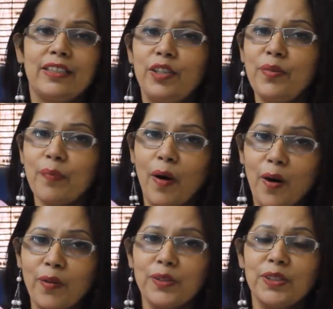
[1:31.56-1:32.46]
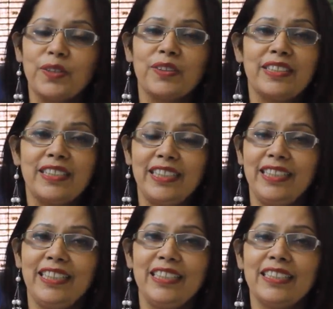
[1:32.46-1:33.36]
your mouth, your
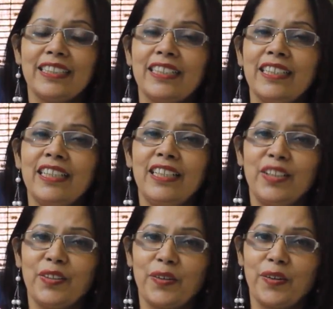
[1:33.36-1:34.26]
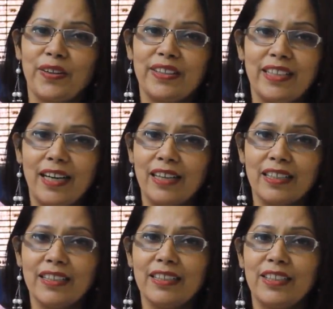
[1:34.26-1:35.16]
teeth, your
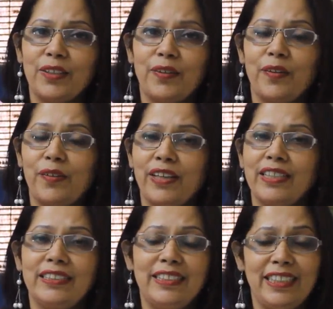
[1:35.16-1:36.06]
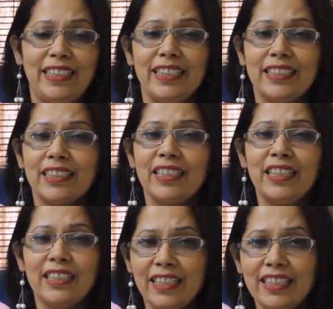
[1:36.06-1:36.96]
tongue, your cheeks,
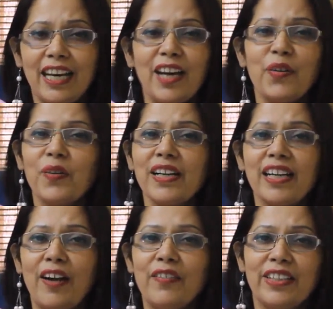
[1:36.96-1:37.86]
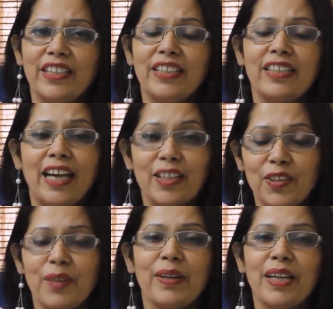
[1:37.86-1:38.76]
the entire oral cavity, it
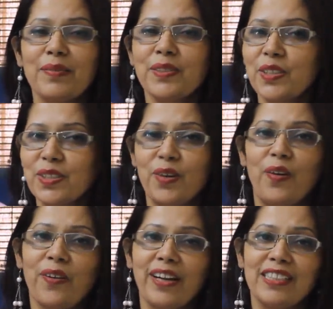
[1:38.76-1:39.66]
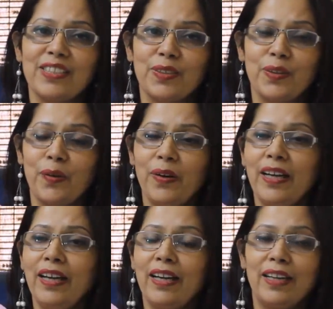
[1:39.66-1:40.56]
actually becomes so strong and so
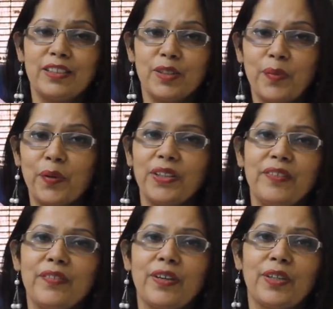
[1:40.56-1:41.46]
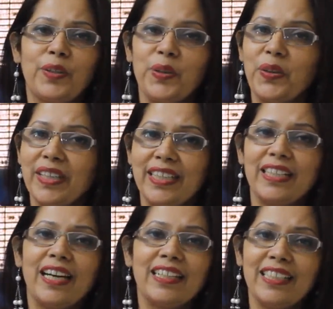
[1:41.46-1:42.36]
supportive to your
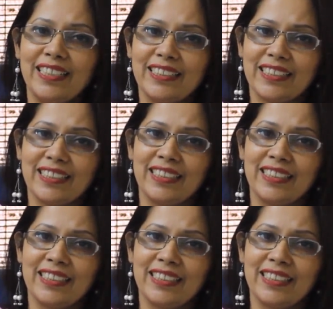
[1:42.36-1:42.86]
entire health.